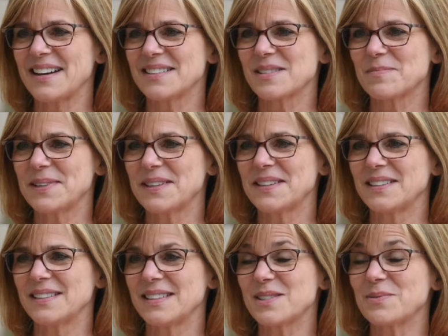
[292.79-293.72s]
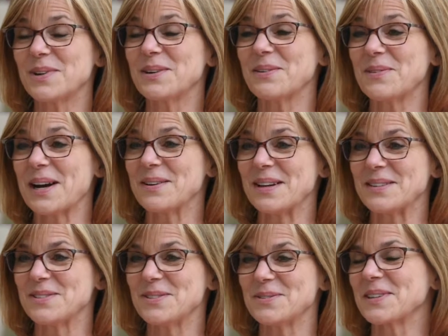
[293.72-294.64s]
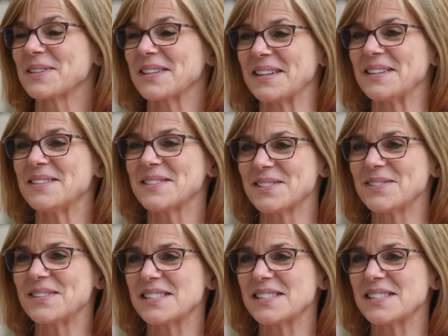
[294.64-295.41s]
hospital. It's why I do the work that I do.